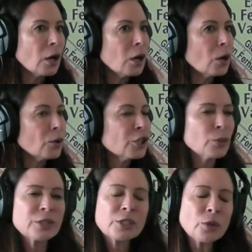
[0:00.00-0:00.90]
so
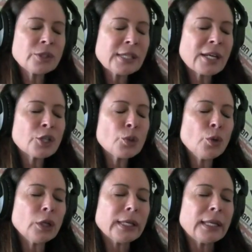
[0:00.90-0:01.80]
she was so
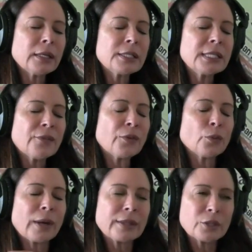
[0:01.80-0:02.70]
sexual in a
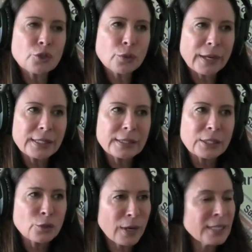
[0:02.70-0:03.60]
different way than
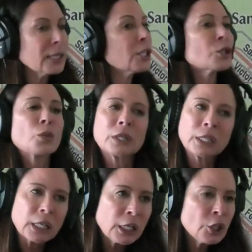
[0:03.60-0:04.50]
Tracy. Tracy just
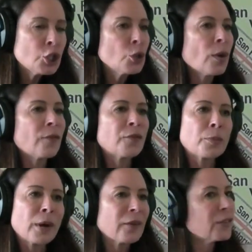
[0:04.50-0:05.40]
wanted to eat you up
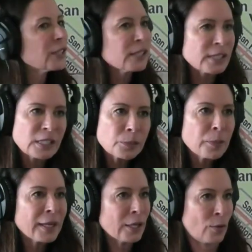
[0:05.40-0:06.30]
for breakfast and
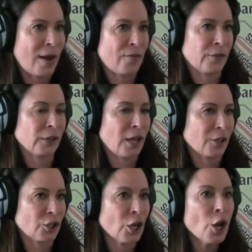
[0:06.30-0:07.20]
spit you out for
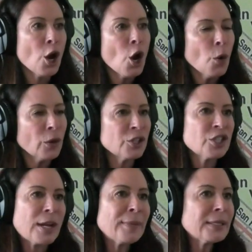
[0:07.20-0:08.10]
lunch. Whereas
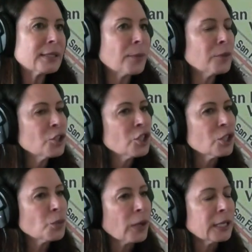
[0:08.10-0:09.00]
Jamie Summers
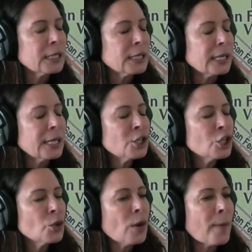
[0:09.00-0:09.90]
just wanted to
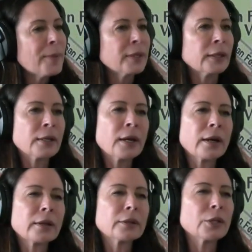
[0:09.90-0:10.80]
eat you up and then
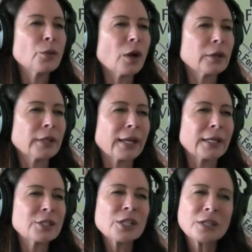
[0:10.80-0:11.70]
cuddle you all
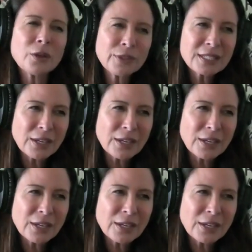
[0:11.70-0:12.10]
night. Do you know the